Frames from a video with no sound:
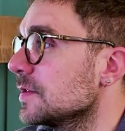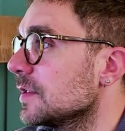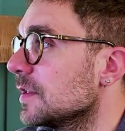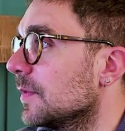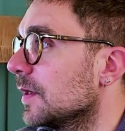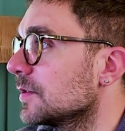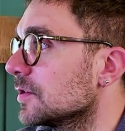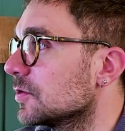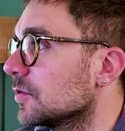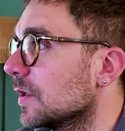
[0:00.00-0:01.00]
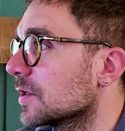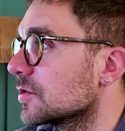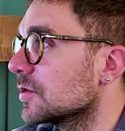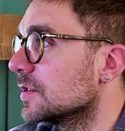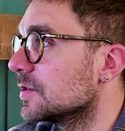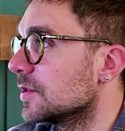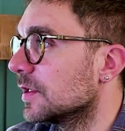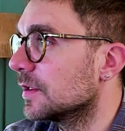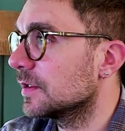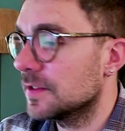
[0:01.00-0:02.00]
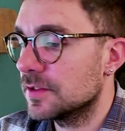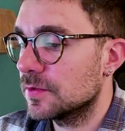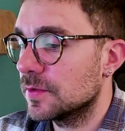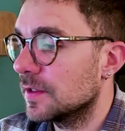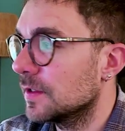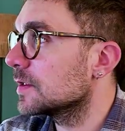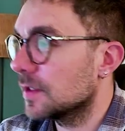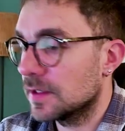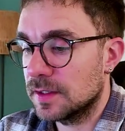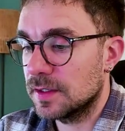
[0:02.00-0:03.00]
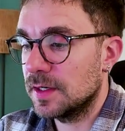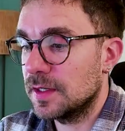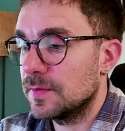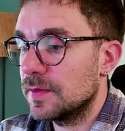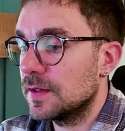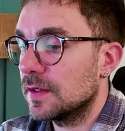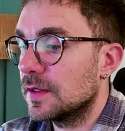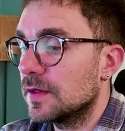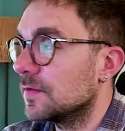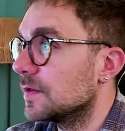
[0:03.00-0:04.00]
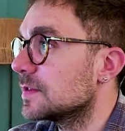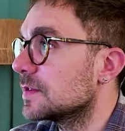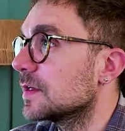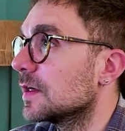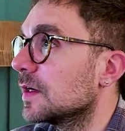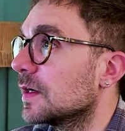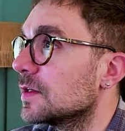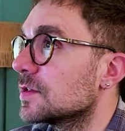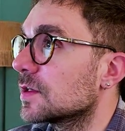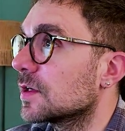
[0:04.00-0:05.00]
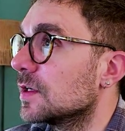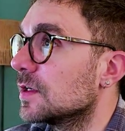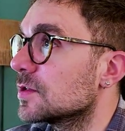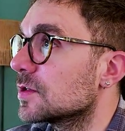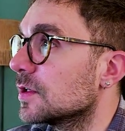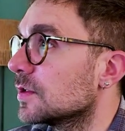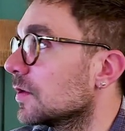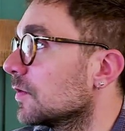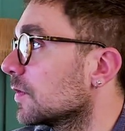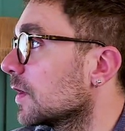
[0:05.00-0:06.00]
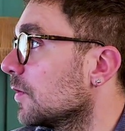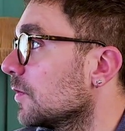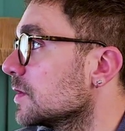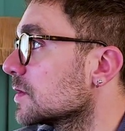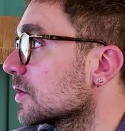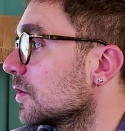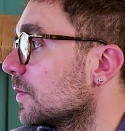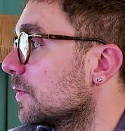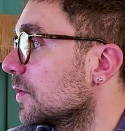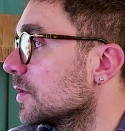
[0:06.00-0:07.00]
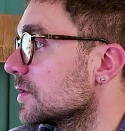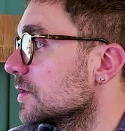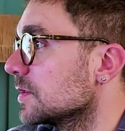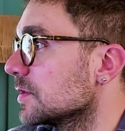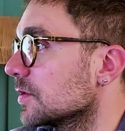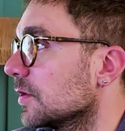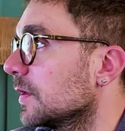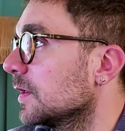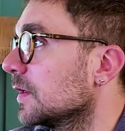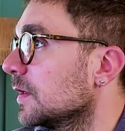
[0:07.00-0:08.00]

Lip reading: the button to actually trigger this one. Let me give it a screenshot of how this whole process is going.